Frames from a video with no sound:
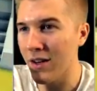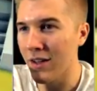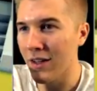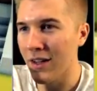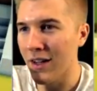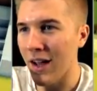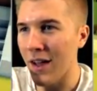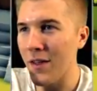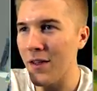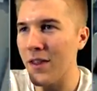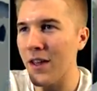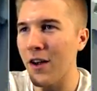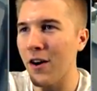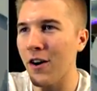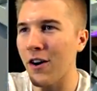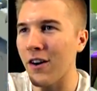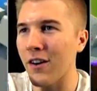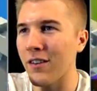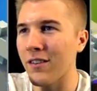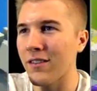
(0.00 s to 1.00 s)
I think they
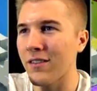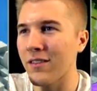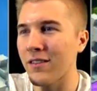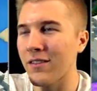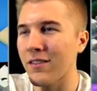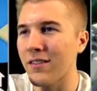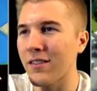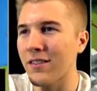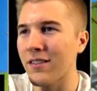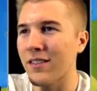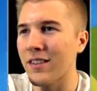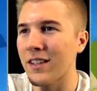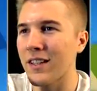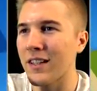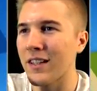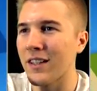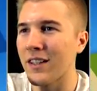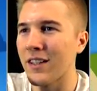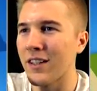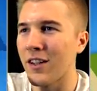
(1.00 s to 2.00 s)
are.
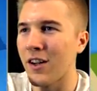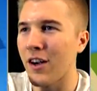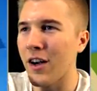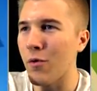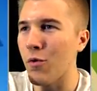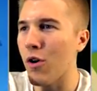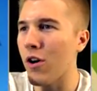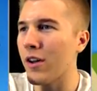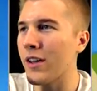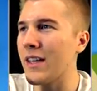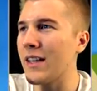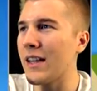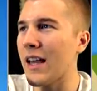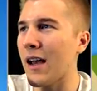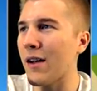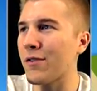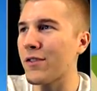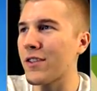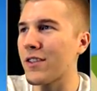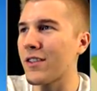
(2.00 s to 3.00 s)
All right. Well, he
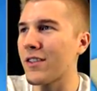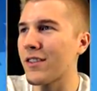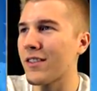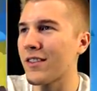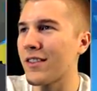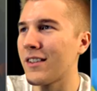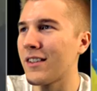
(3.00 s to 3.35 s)
left.